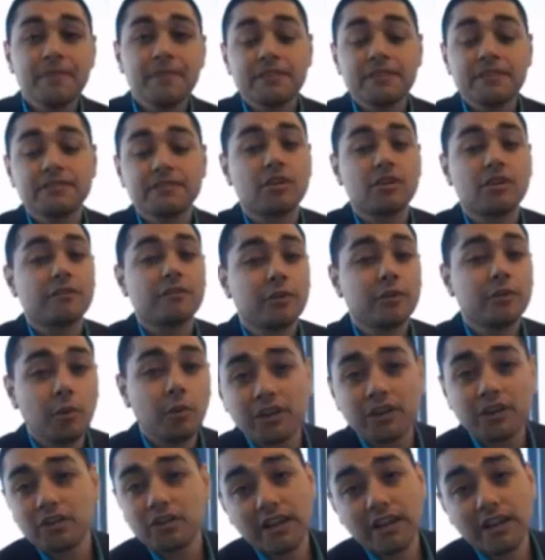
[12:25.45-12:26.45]
So if you want
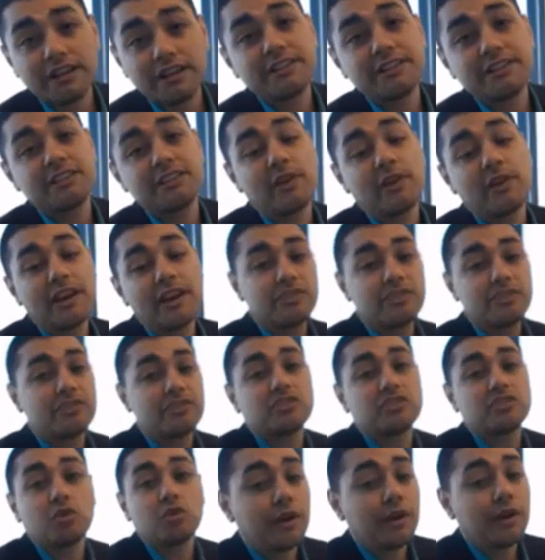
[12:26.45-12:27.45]
to utilize these strategies on
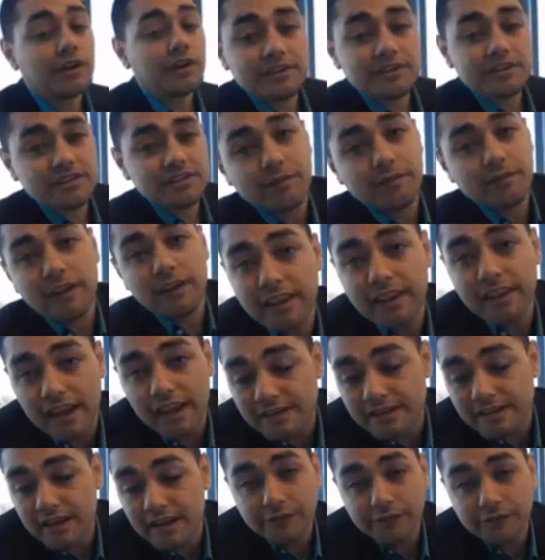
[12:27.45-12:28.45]
Twitter and stuff like
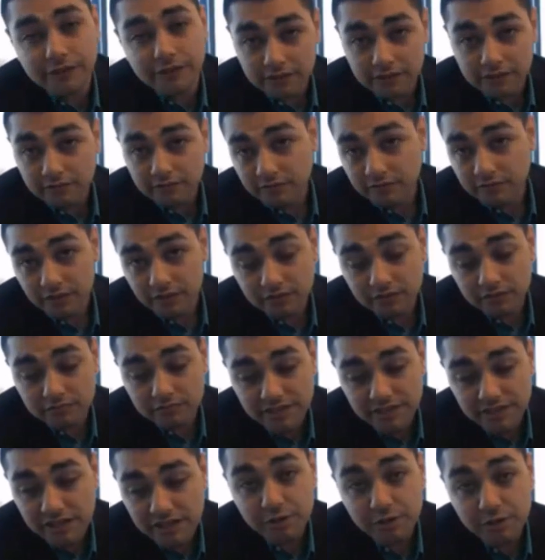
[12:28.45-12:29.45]
that, definitely,
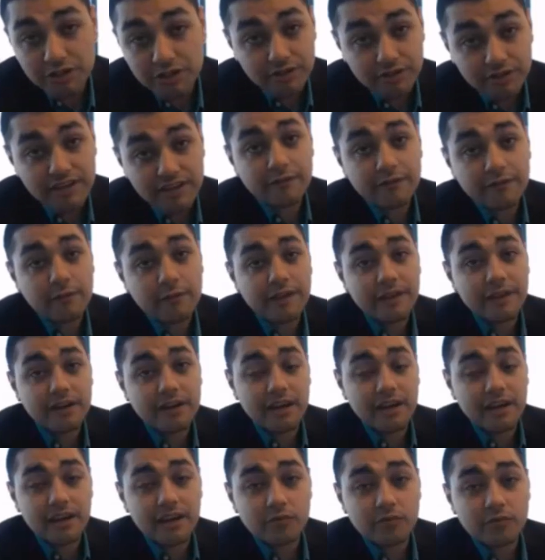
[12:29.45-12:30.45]
take what you can get from there
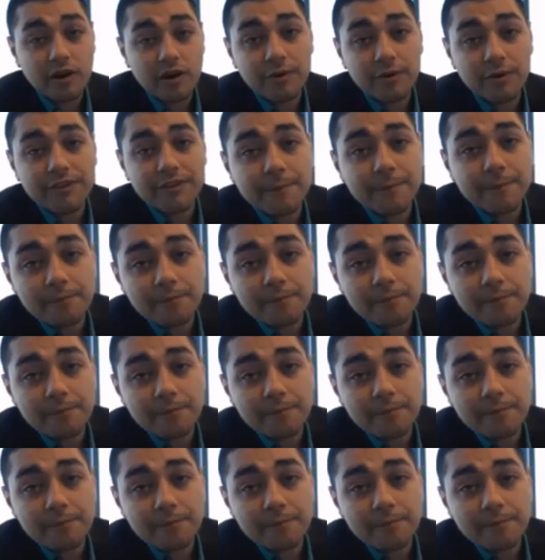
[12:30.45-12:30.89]
and run with it.